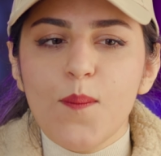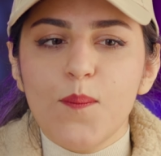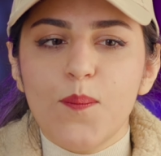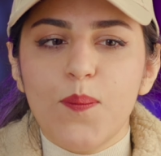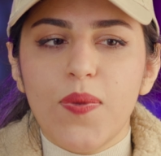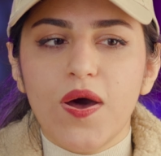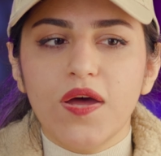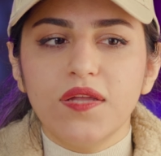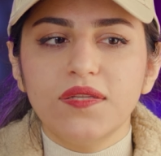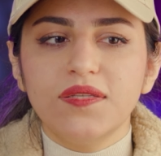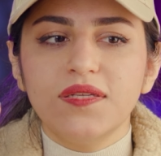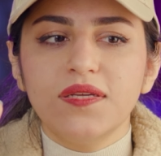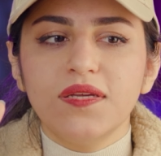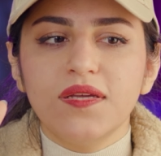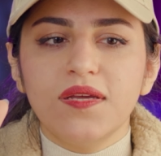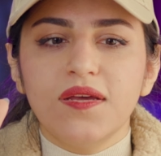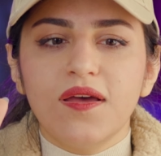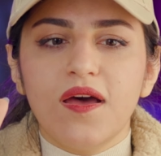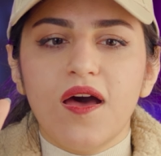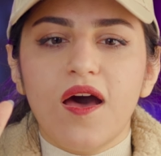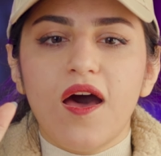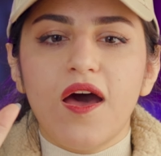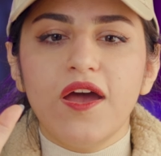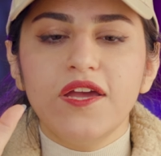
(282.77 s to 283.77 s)
but
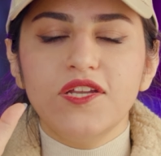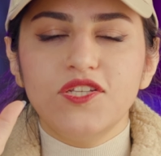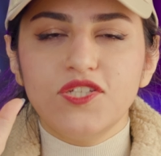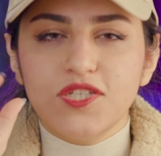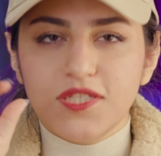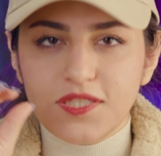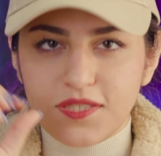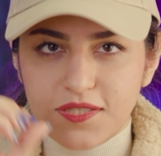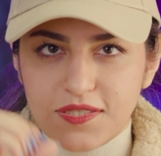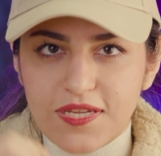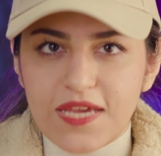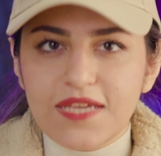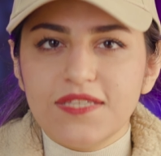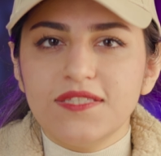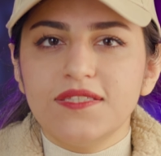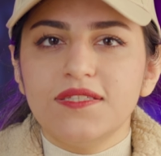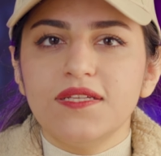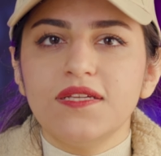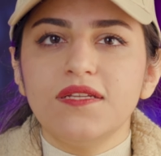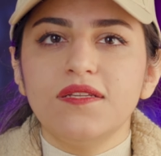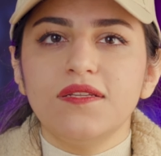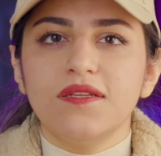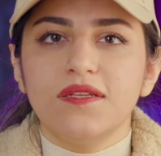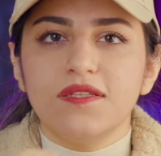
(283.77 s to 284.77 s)
I just
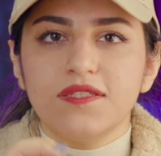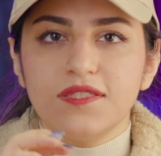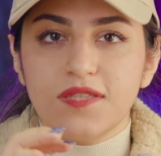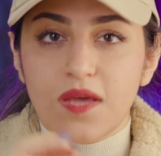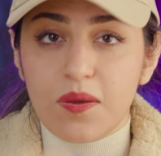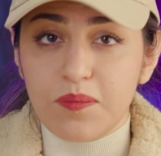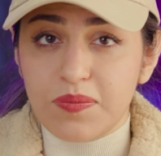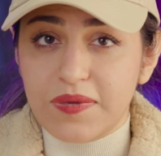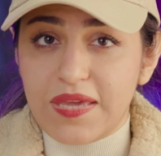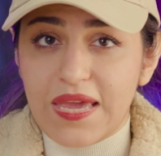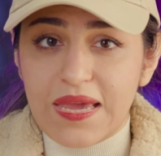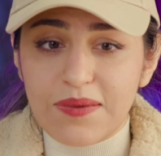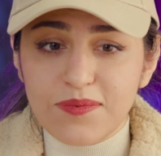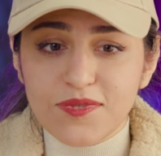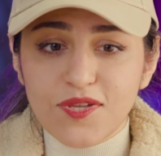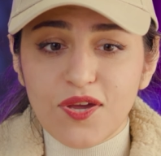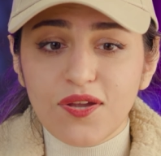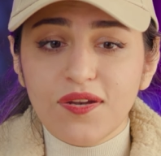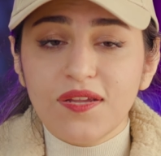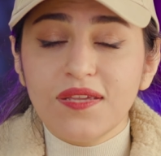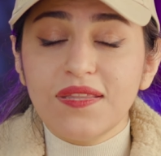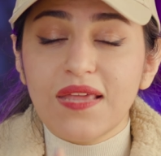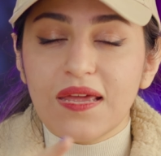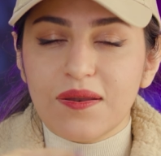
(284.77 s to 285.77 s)
tested some games on it,